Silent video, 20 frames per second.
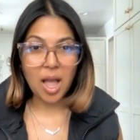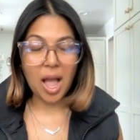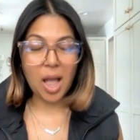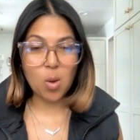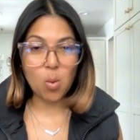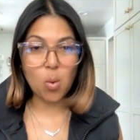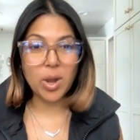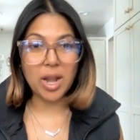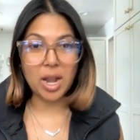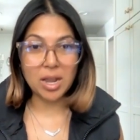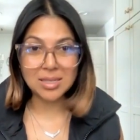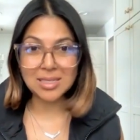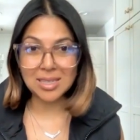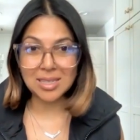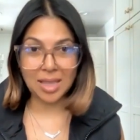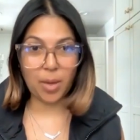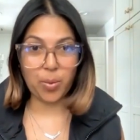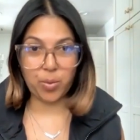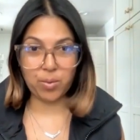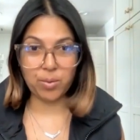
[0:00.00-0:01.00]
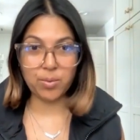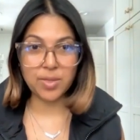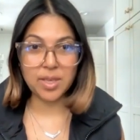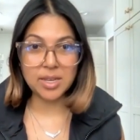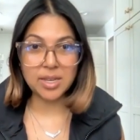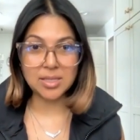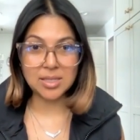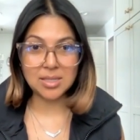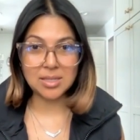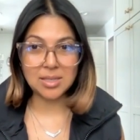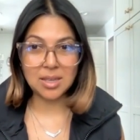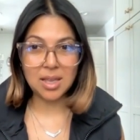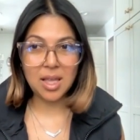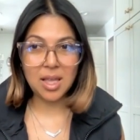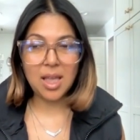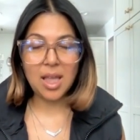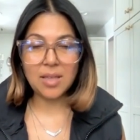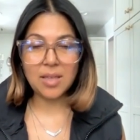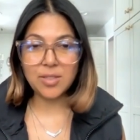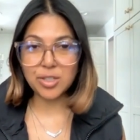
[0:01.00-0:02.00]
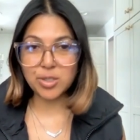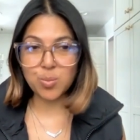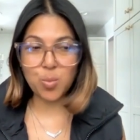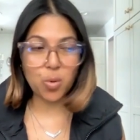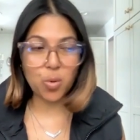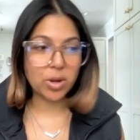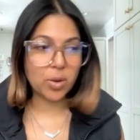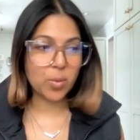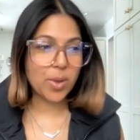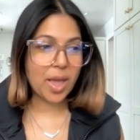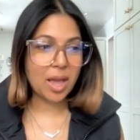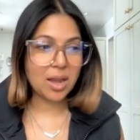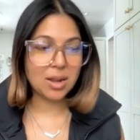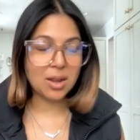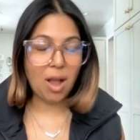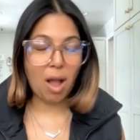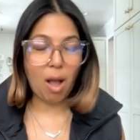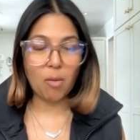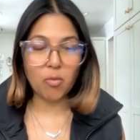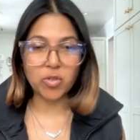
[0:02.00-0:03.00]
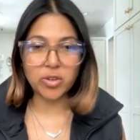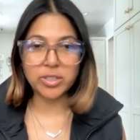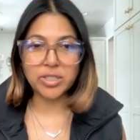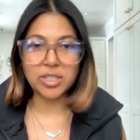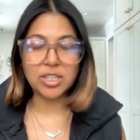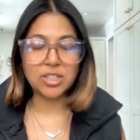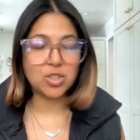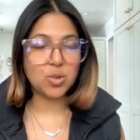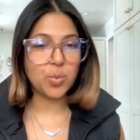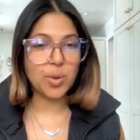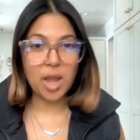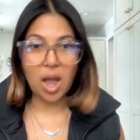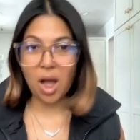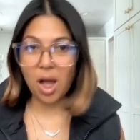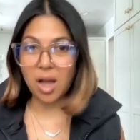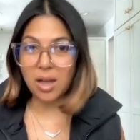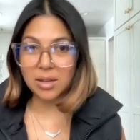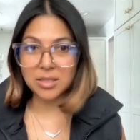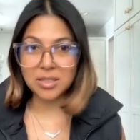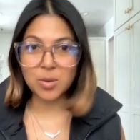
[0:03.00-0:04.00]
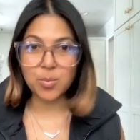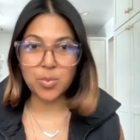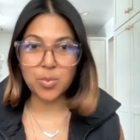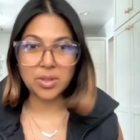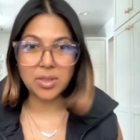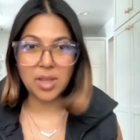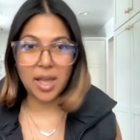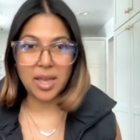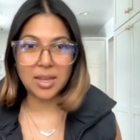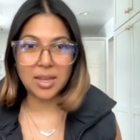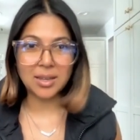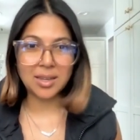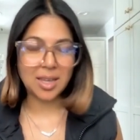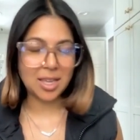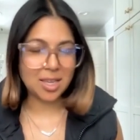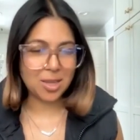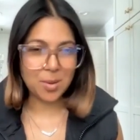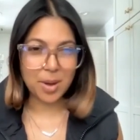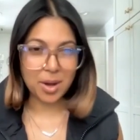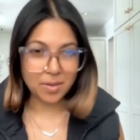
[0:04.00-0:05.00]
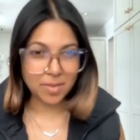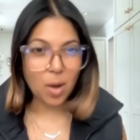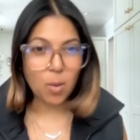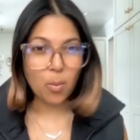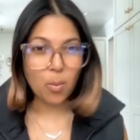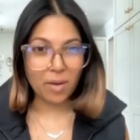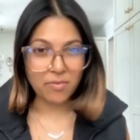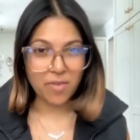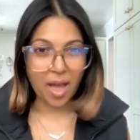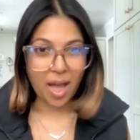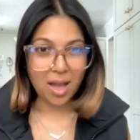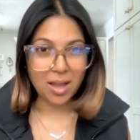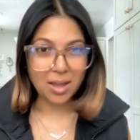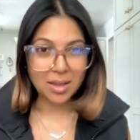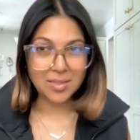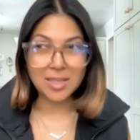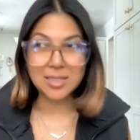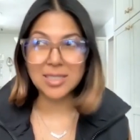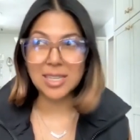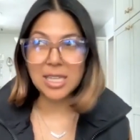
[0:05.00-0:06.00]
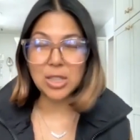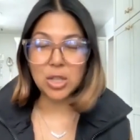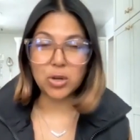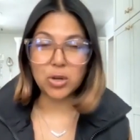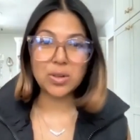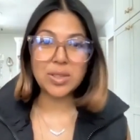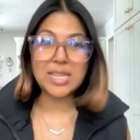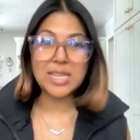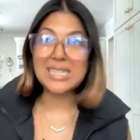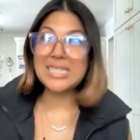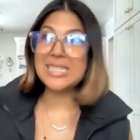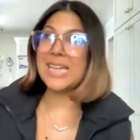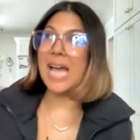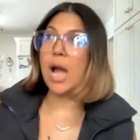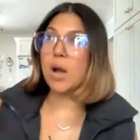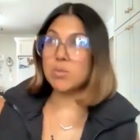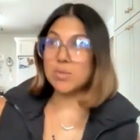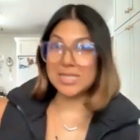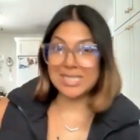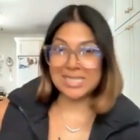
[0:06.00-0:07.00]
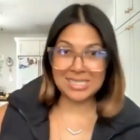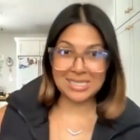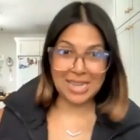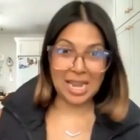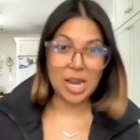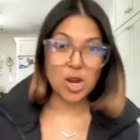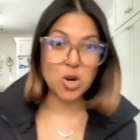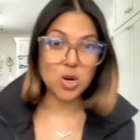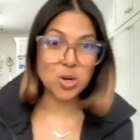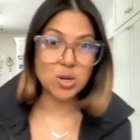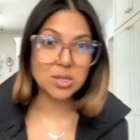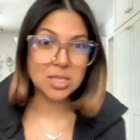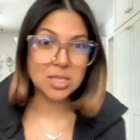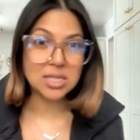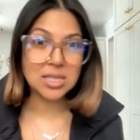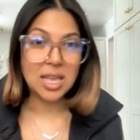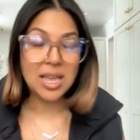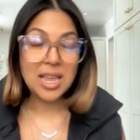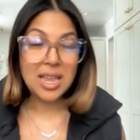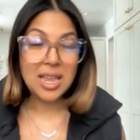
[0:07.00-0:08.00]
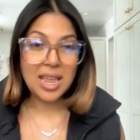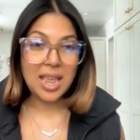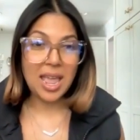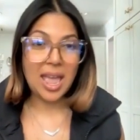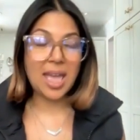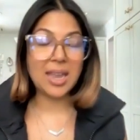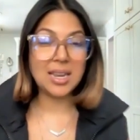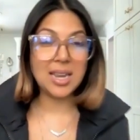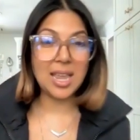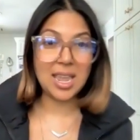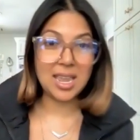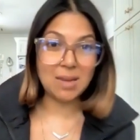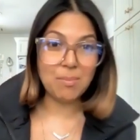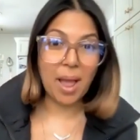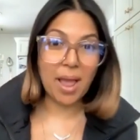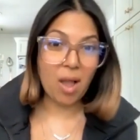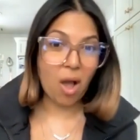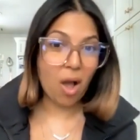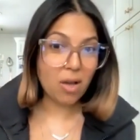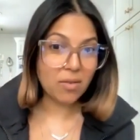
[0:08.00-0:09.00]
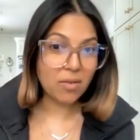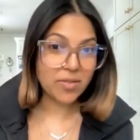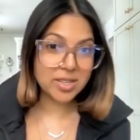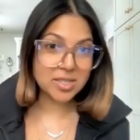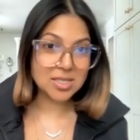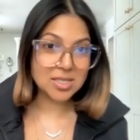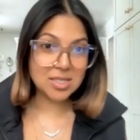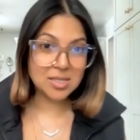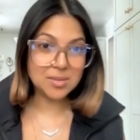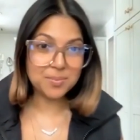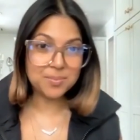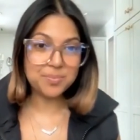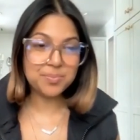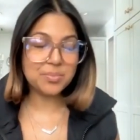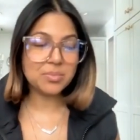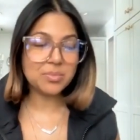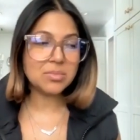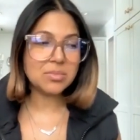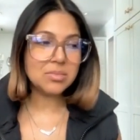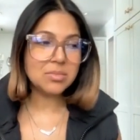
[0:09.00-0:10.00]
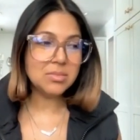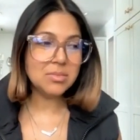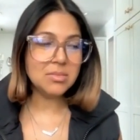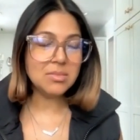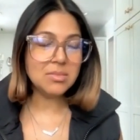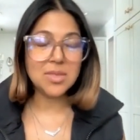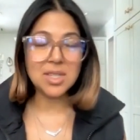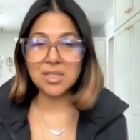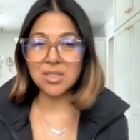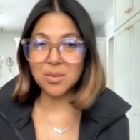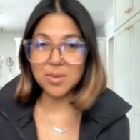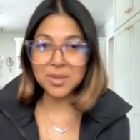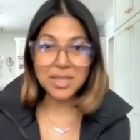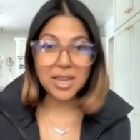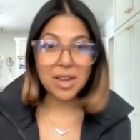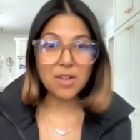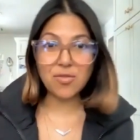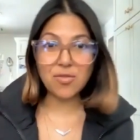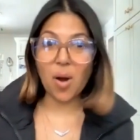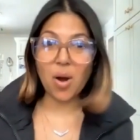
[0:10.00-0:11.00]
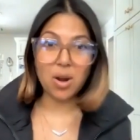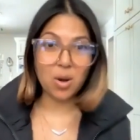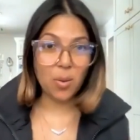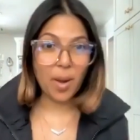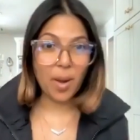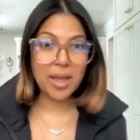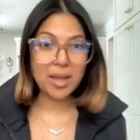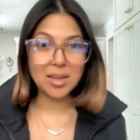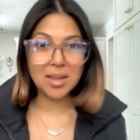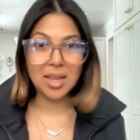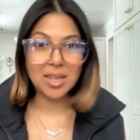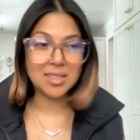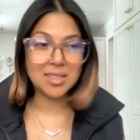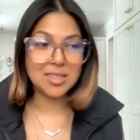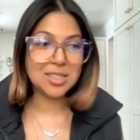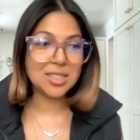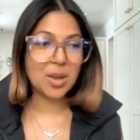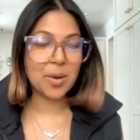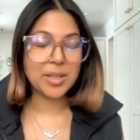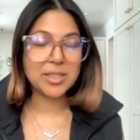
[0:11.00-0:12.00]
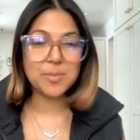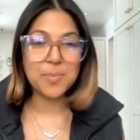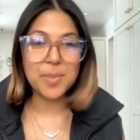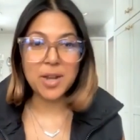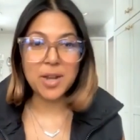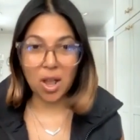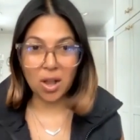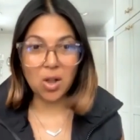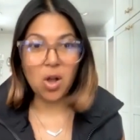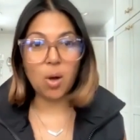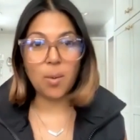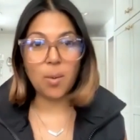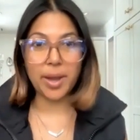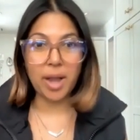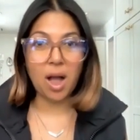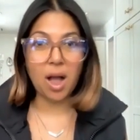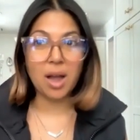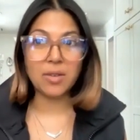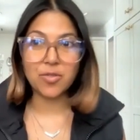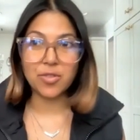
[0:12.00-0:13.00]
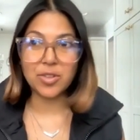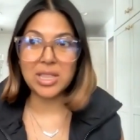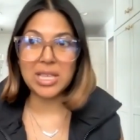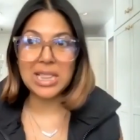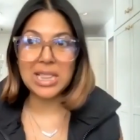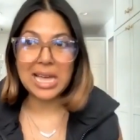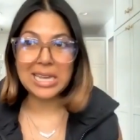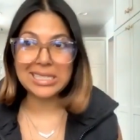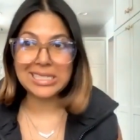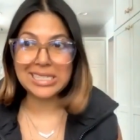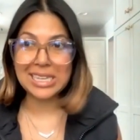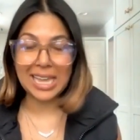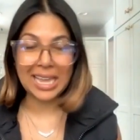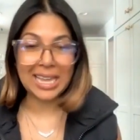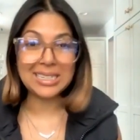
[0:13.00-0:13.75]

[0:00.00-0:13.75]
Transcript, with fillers: I want us to get through this. And this morning we had a conversation. We hugged and we're like, can you hear that wet vac? That's like literally downstairs and in my office so it's like far away. And so it's been going on for the last like